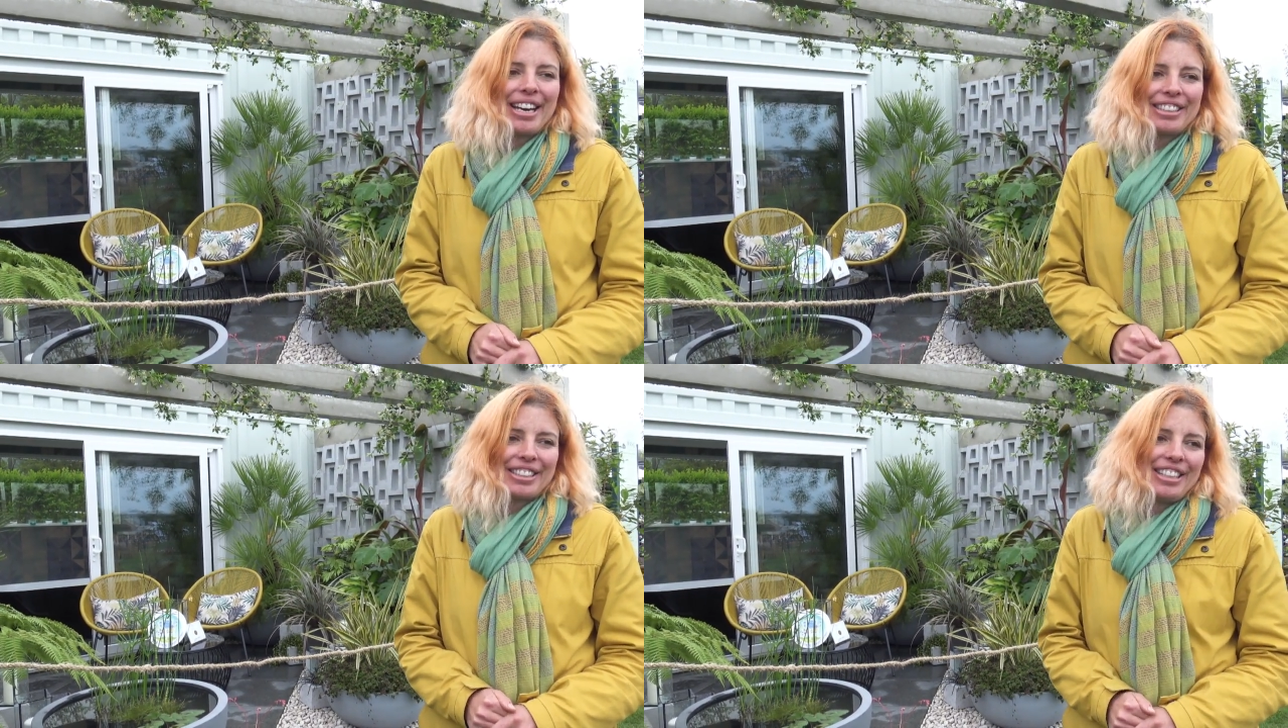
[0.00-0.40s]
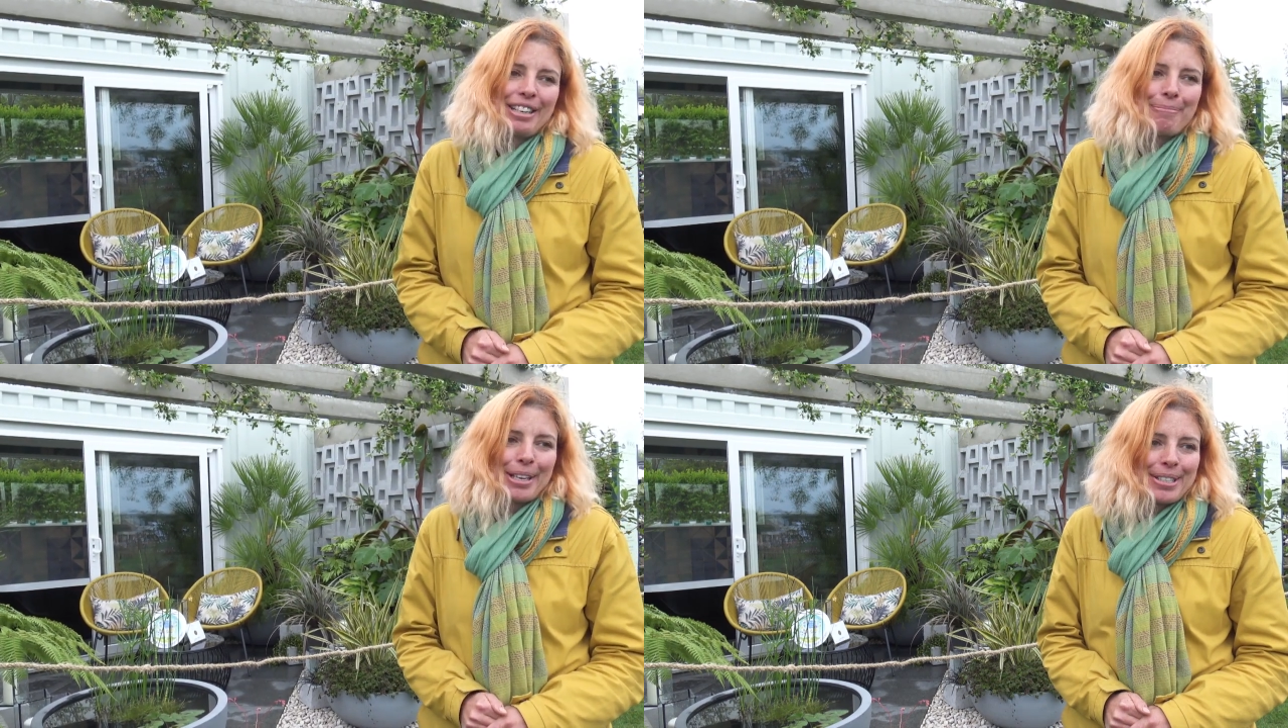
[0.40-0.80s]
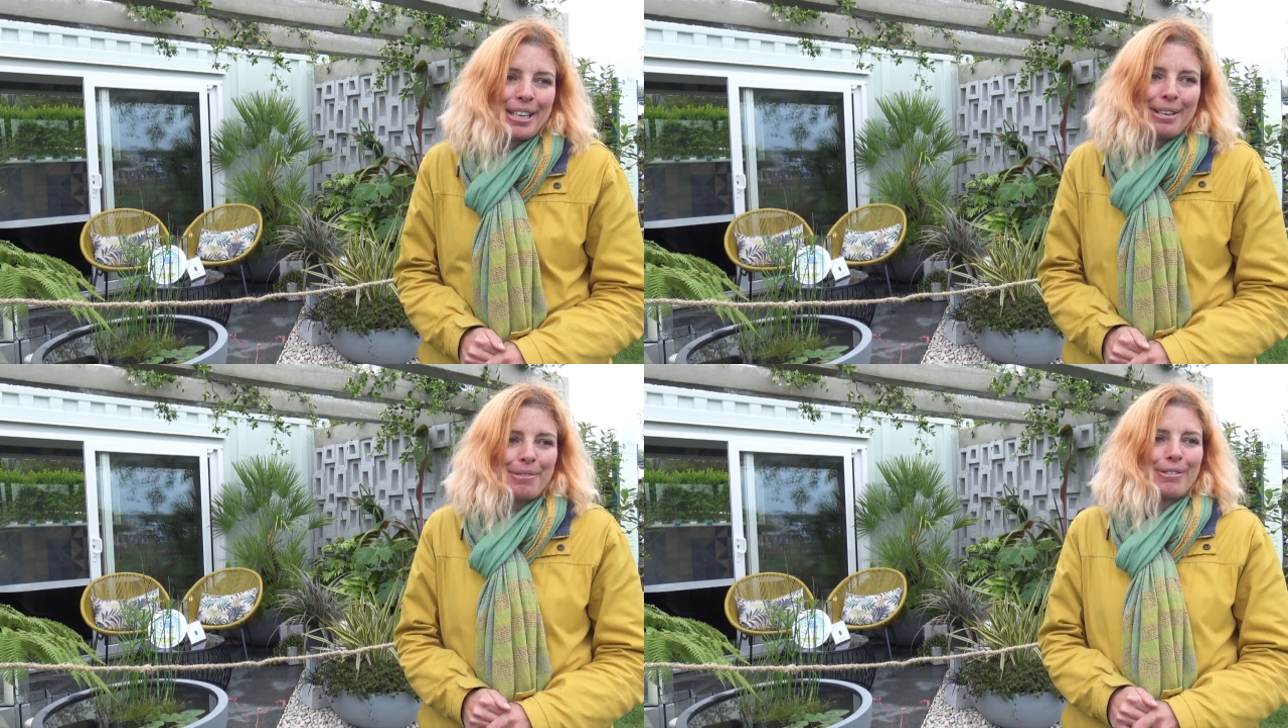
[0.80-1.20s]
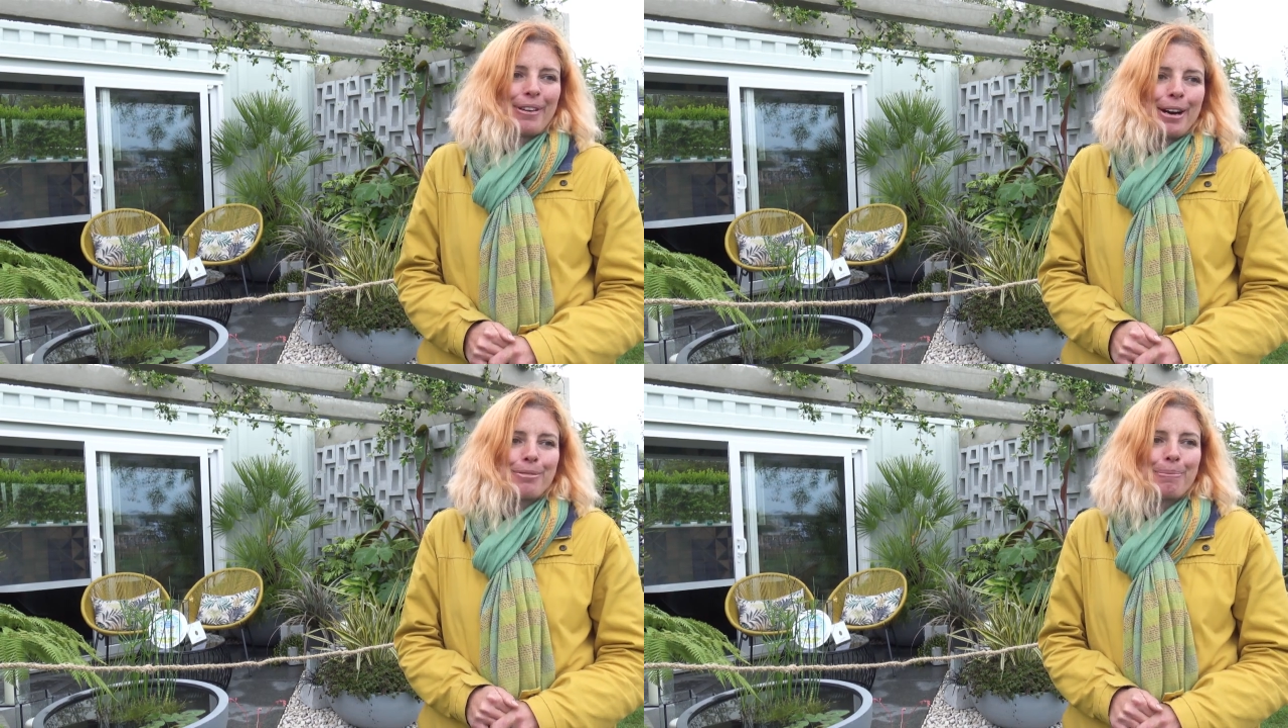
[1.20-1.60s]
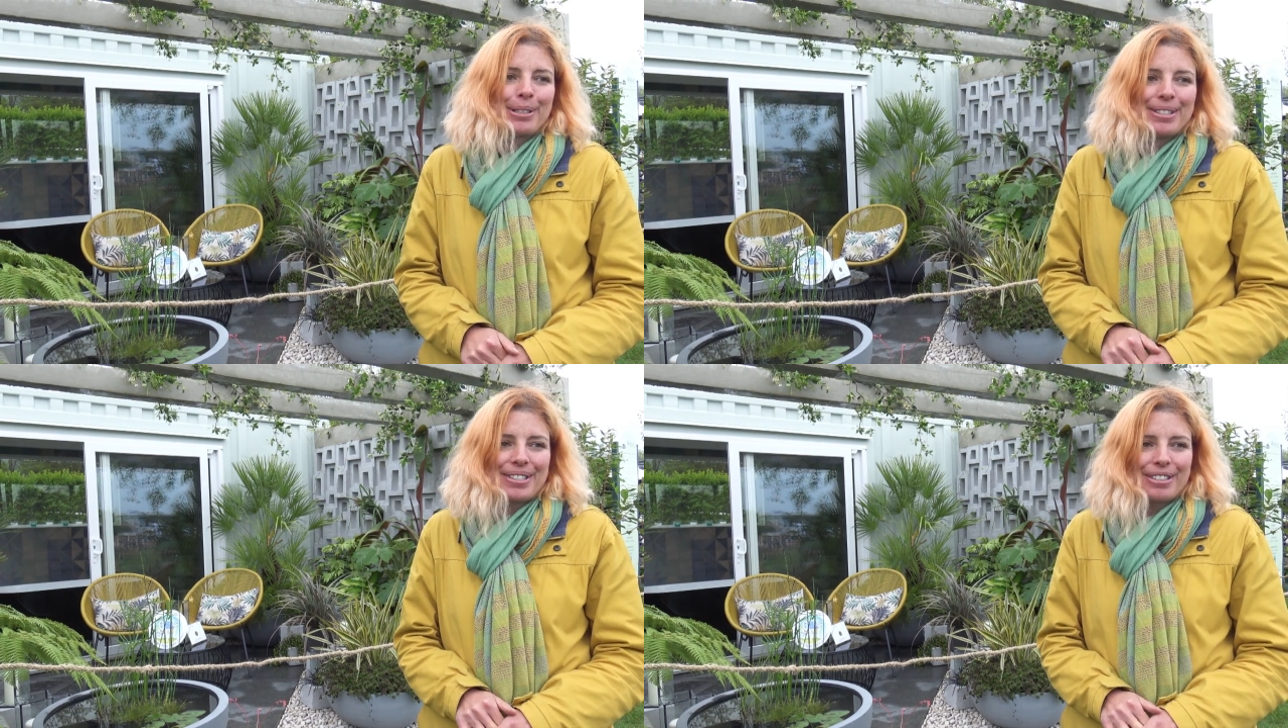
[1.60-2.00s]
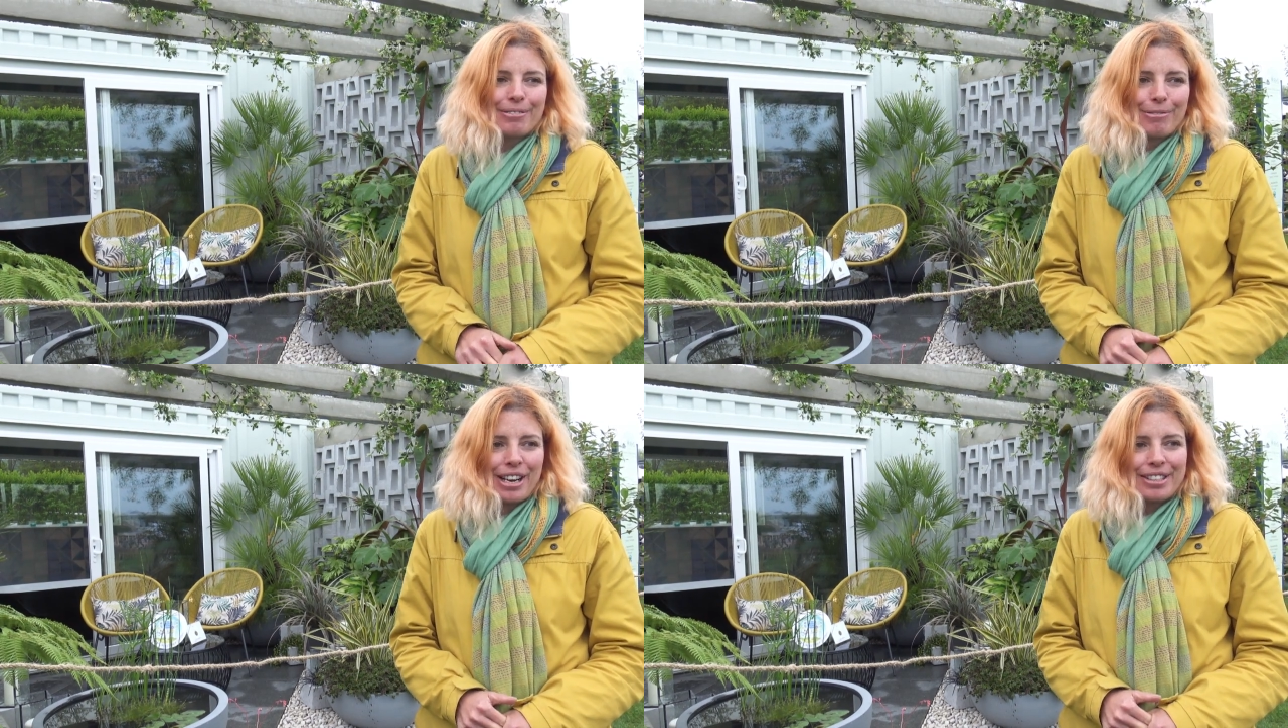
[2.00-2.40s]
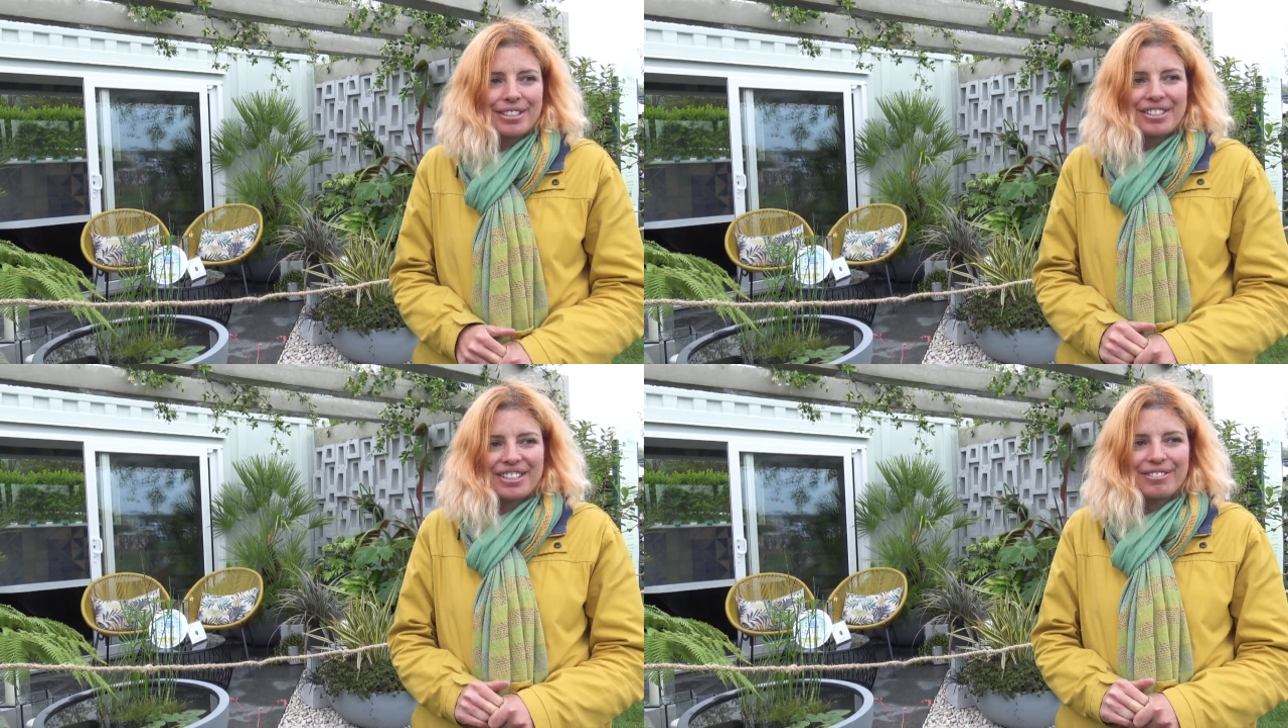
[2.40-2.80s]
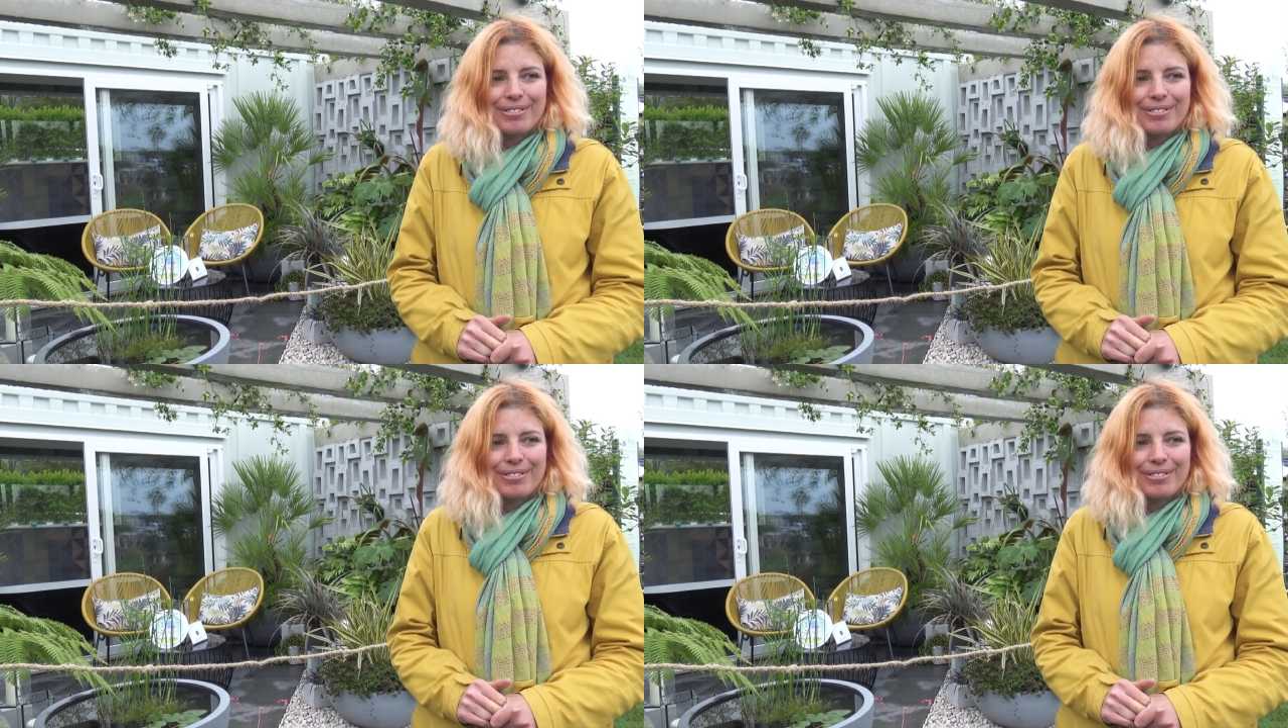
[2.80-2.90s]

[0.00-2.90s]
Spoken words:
I had a big team of helpers and friends and